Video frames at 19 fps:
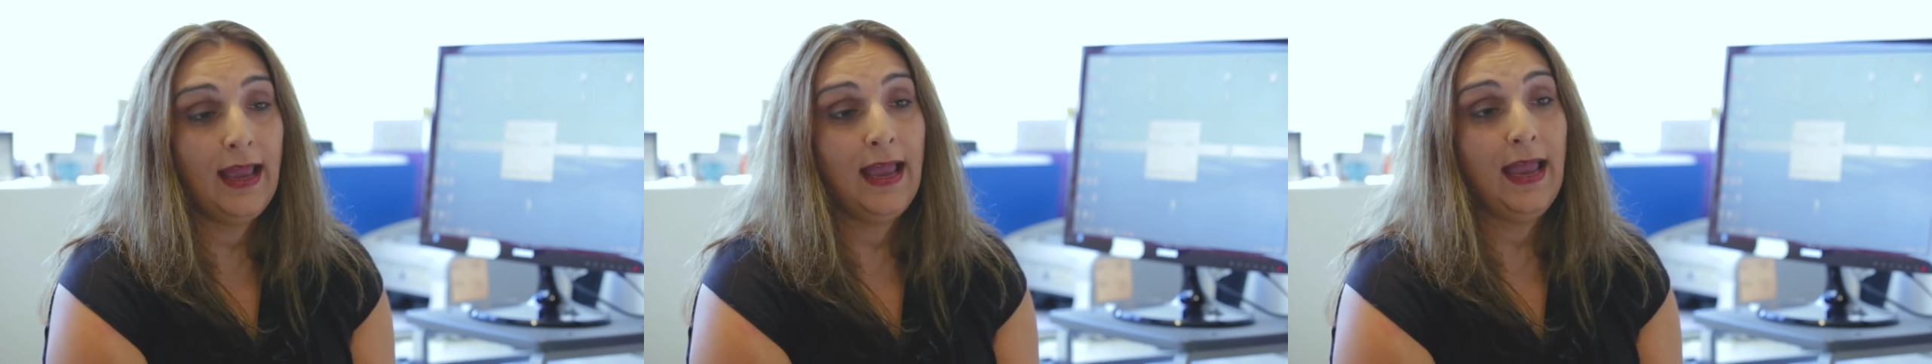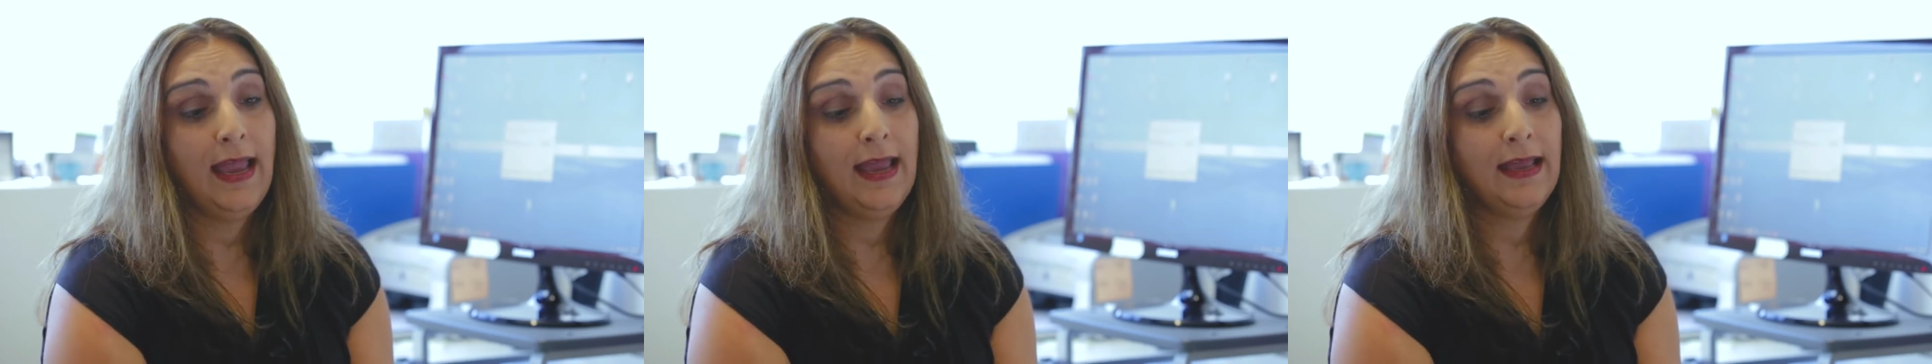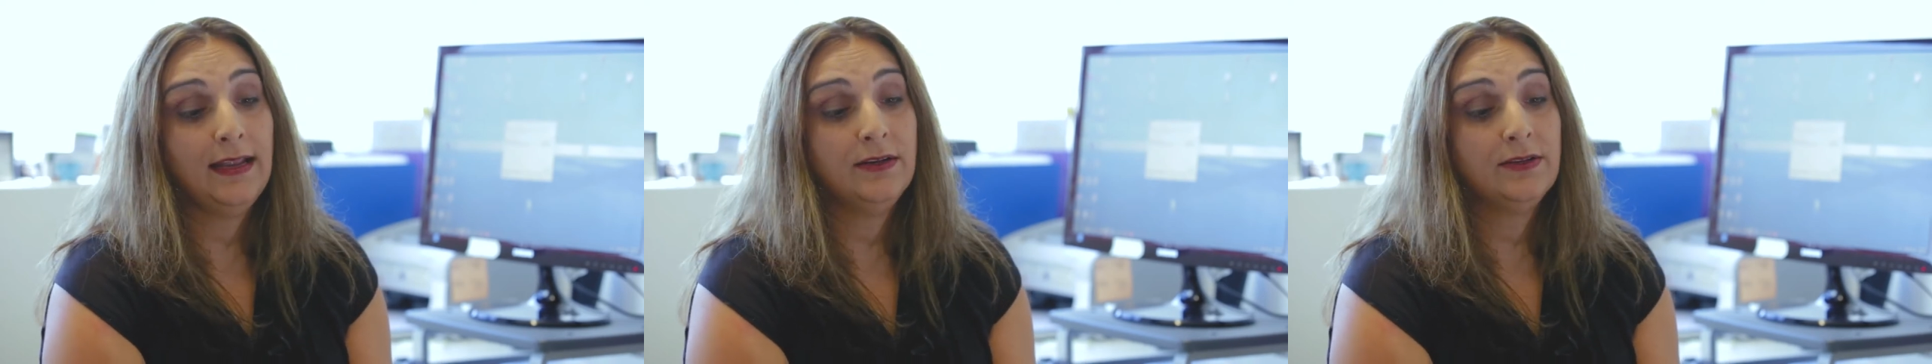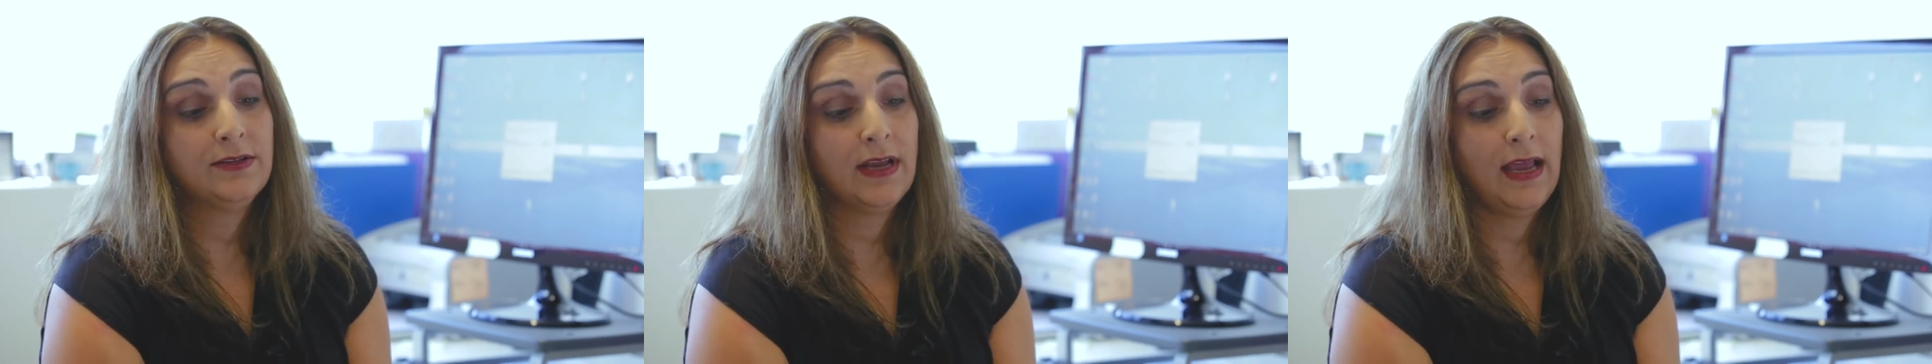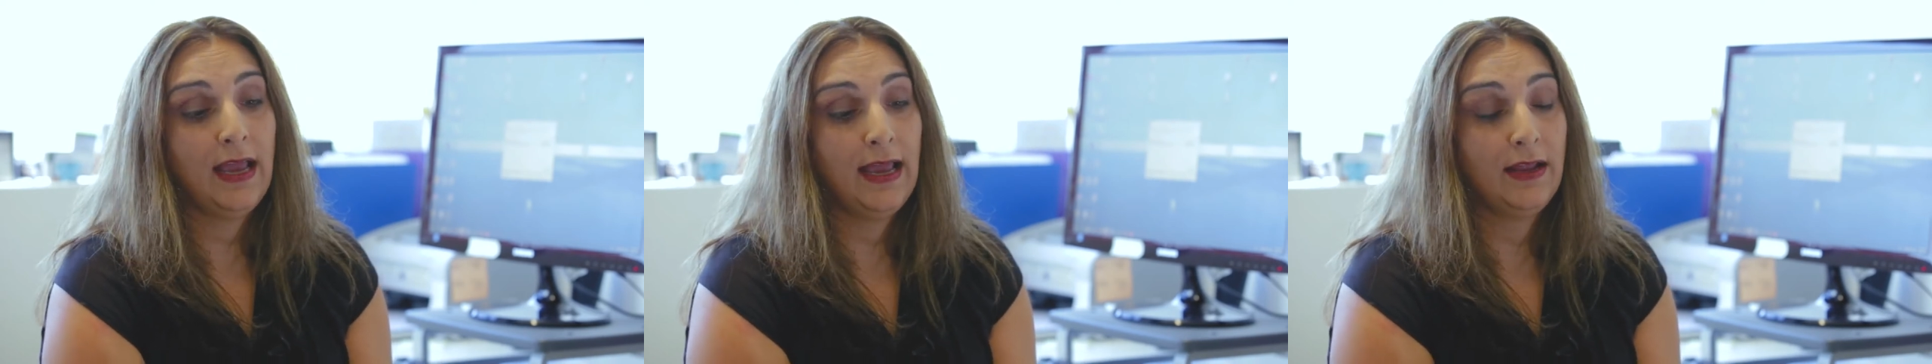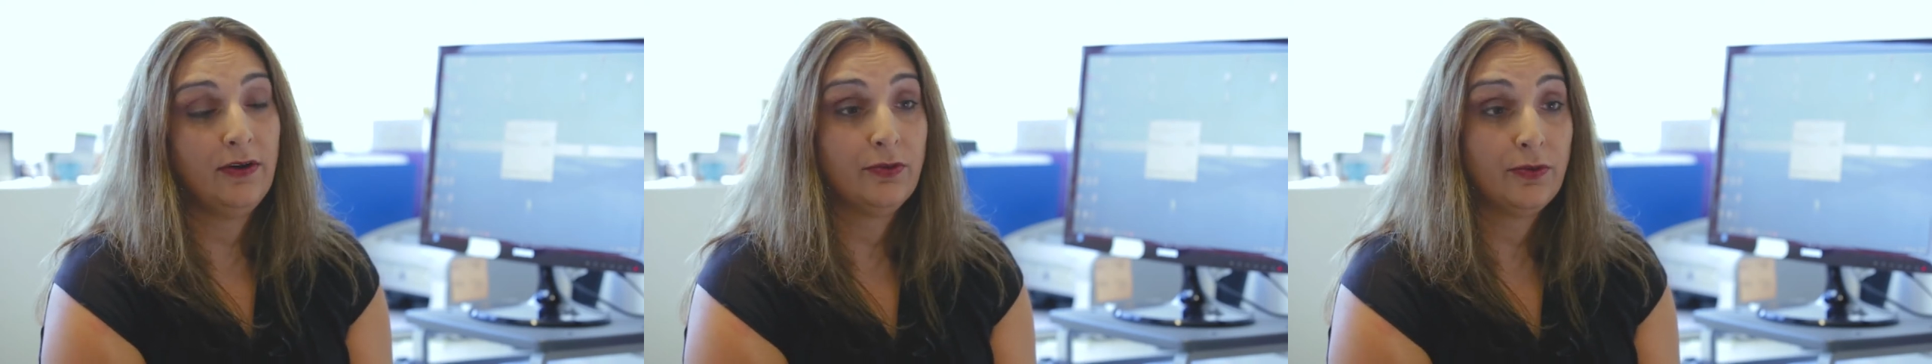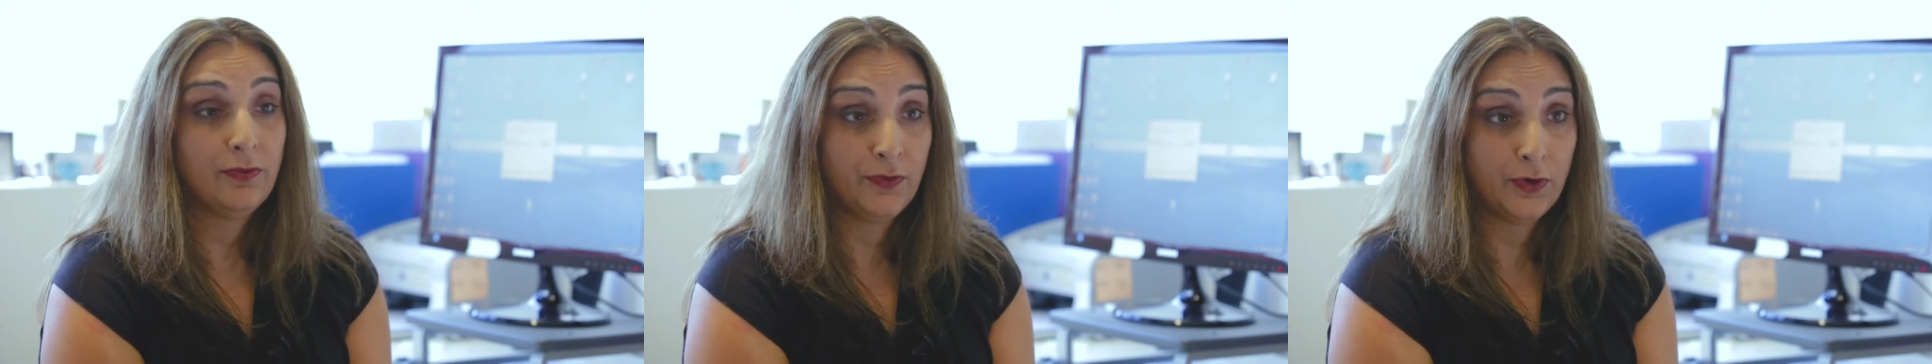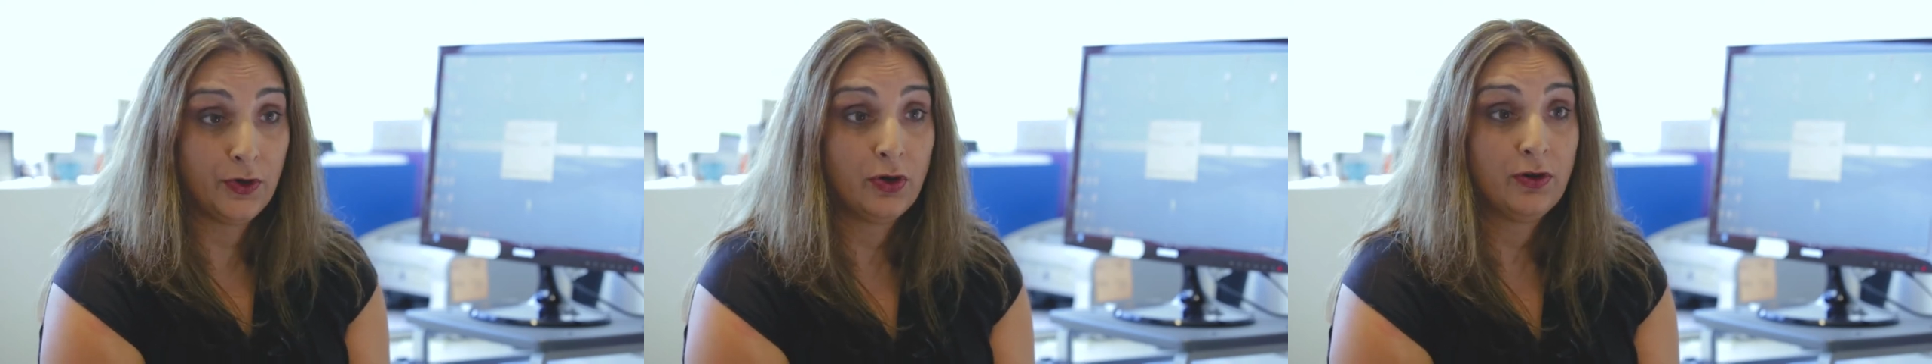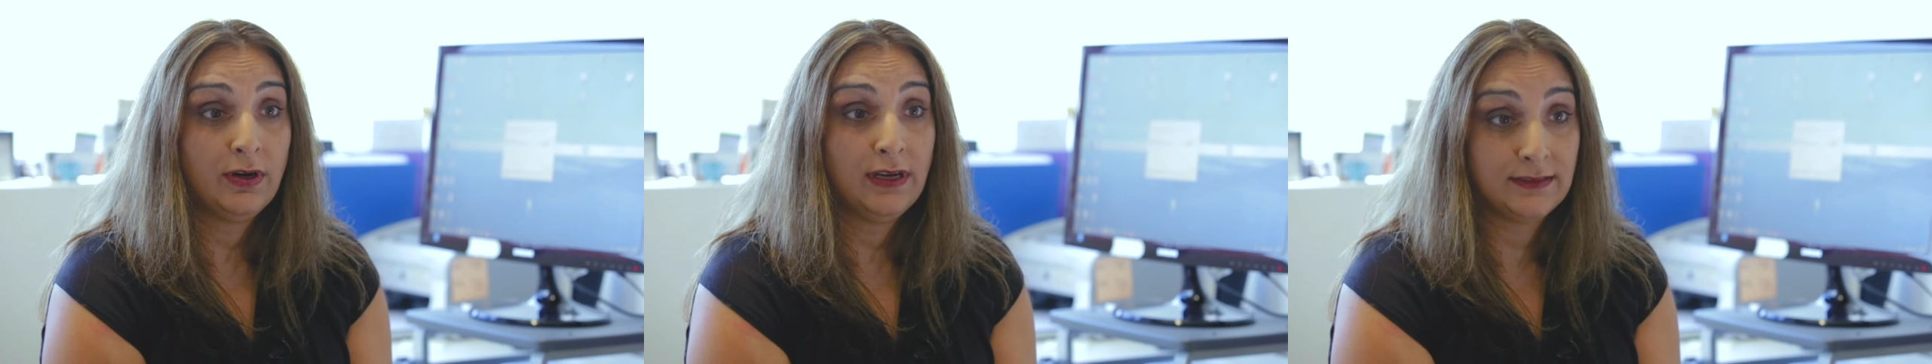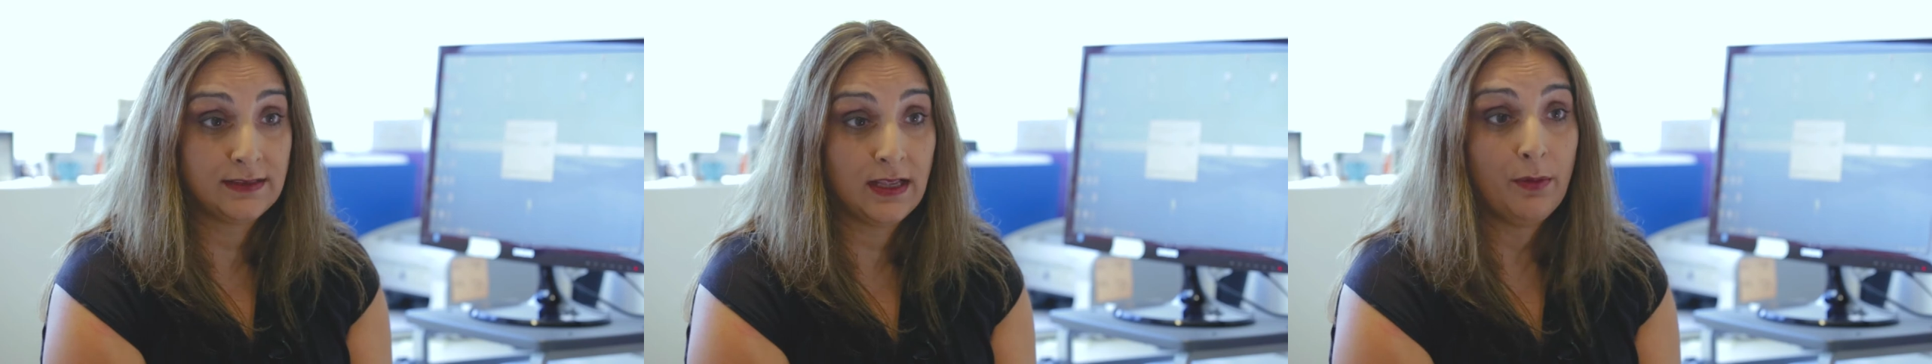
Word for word: and, and refer as